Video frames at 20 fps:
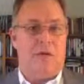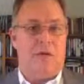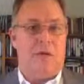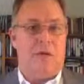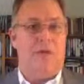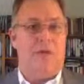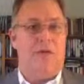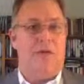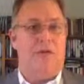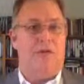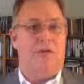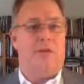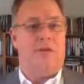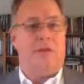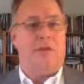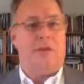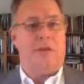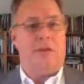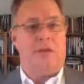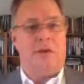Some of the
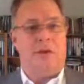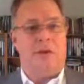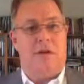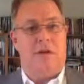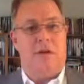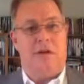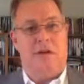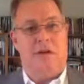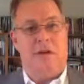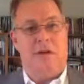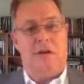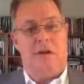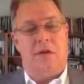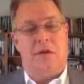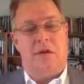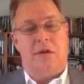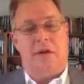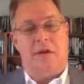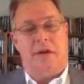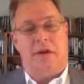things that they did
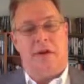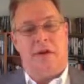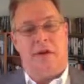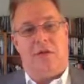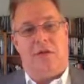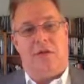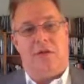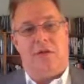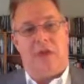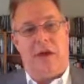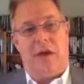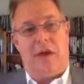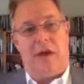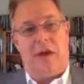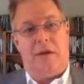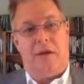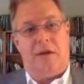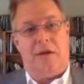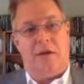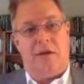is they
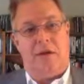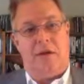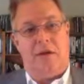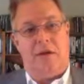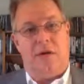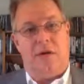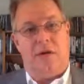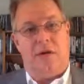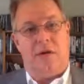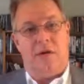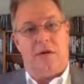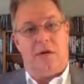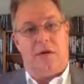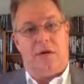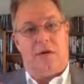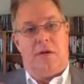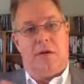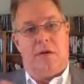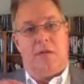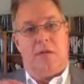had
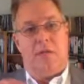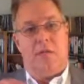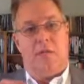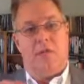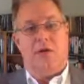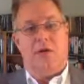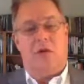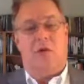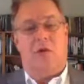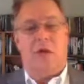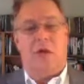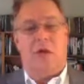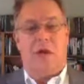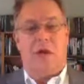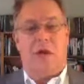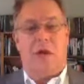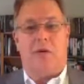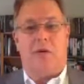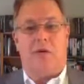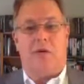a mini
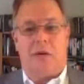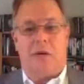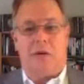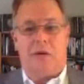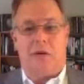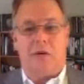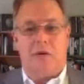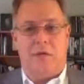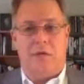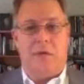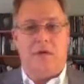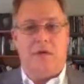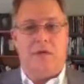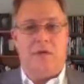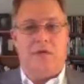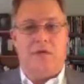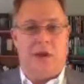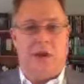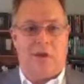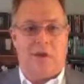quote area in the
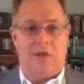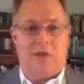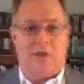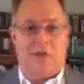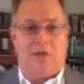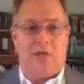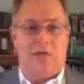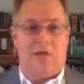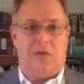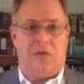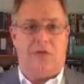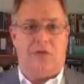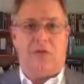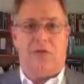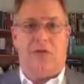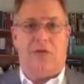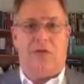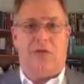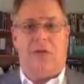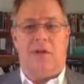media section,
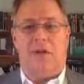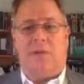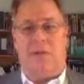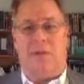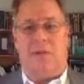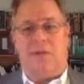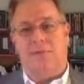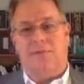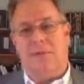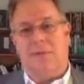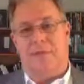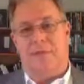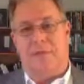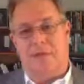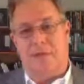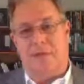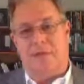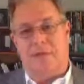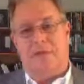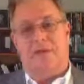so like you get like a
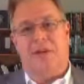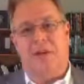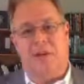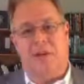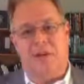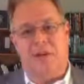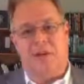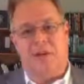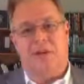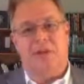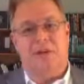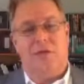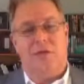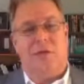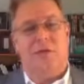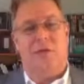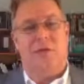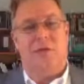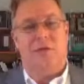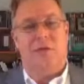sentence or
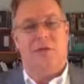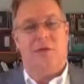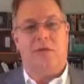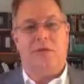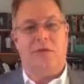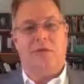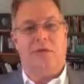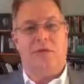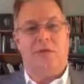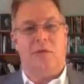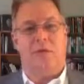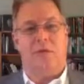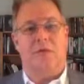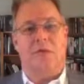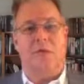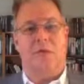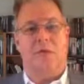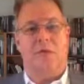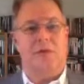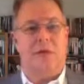so of what
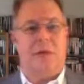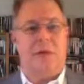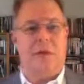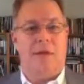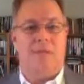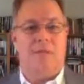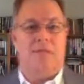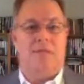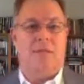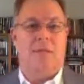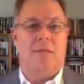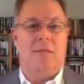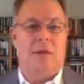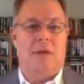the review said.